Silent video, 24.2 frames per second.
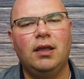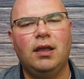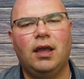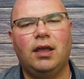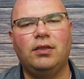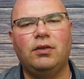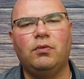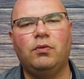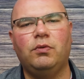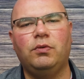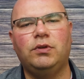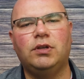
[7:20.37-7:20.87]

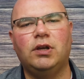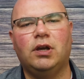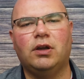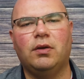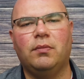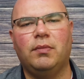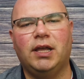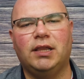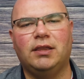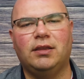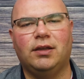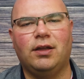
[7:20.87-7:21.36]
And then when we talk
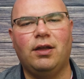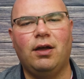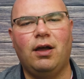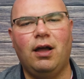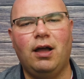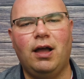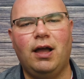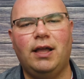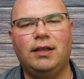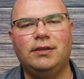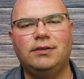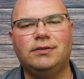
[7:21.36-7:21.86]
about the
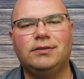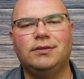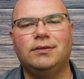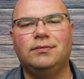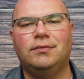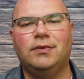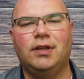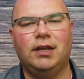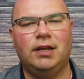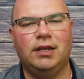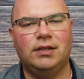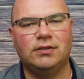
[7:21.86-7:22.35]
cons,
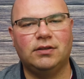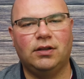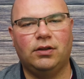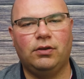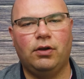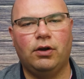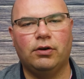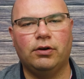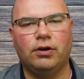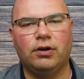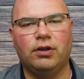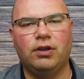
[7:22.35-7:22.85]
it is a
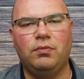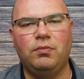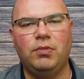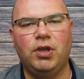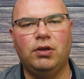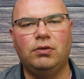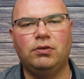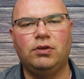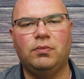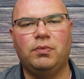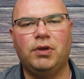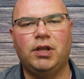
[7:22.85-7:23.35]
longer
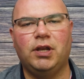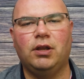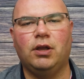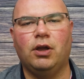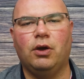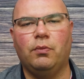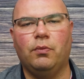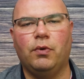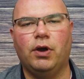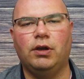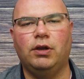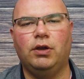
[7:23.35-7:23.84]
commute depending
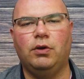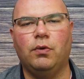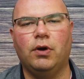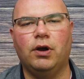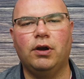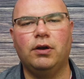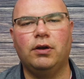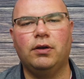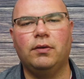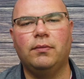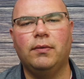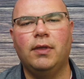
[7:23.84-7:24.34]
on where you
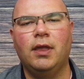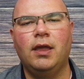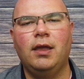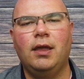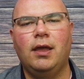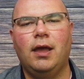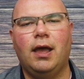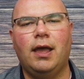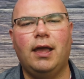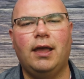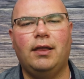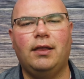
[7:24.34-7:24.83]
work.
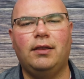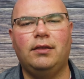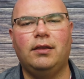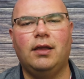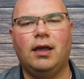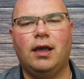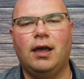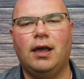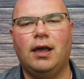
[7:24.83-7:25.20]
And,